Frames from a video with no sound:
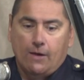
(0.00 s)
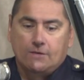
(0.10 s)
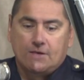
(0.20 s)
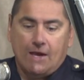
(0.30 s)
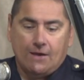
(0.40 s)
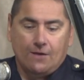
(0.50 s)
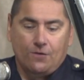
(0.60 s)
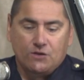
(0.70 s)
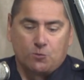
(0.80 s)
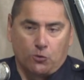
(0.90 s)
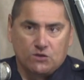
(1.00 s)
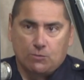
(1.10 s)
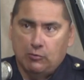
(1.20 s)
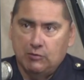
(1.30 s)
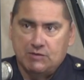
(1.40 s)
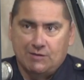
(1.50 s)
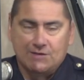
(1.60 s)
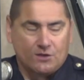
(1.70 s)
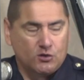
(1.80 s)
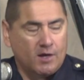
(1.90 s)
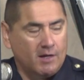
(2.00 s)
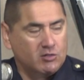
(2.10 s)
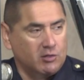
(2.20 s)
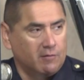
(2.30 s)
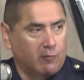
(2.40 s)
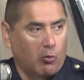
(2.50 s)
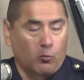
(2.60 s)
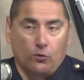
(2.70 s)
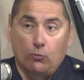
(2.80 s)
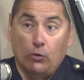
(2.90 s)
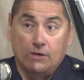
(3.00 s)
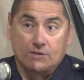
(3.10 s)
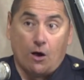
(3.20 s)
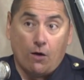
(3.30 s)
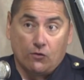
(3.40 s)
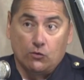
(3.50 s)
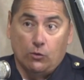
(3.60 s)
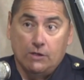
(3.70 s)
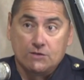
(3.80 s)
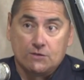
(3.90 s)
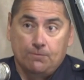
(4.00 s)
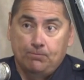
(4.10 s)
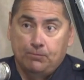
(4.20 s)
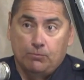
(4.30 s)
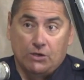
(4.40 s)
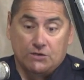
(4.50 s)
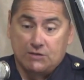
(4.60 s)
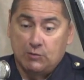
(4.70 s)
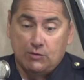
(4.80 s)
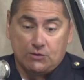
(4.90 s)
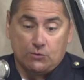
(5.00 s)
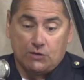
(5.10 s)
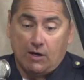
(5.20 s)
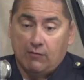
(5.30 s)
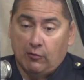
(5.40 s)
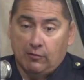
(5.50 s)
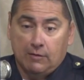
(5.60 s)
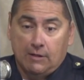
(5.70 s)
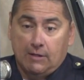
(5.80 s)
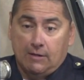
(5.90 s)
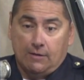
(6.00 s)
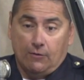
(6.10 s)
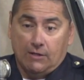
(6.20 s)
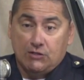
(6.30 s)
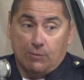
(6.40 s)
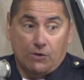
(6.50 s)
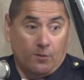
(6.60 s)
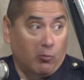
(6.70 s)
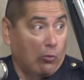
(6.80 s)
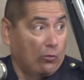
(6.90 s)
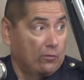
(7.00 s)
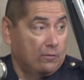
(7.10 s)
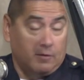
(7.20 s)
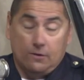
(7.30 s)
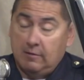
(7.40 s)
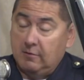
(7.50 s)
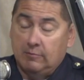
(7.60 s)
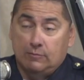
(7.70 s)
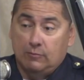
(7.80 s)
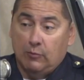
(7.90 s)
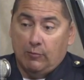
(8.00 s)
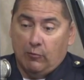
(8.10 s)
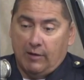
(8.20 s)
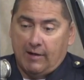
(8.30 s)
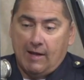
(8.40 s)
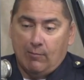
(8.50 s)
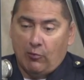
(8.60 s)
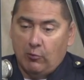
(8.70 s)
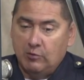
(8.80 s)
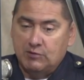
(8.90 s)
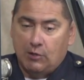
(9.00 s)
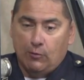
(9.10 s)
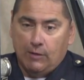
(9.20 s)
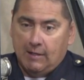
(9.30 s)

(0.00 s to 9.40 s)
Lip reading: taking these principles and this education forward when it's offered to us, because as soon as it was offered, you know, I jumped on board, you know, when it came through. So,